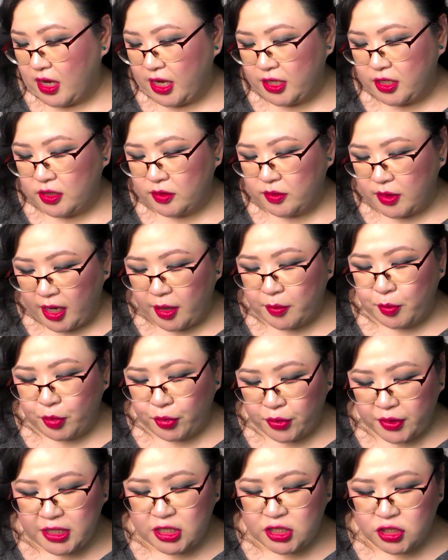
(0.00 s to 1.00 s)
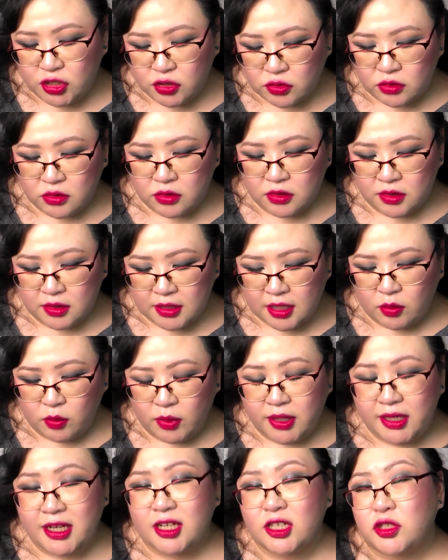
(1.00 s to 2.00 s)
I, I'm pretty sure that
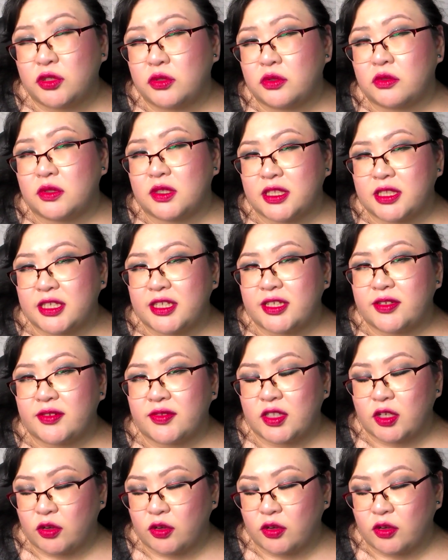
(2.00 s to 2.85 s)
when I do sleeves,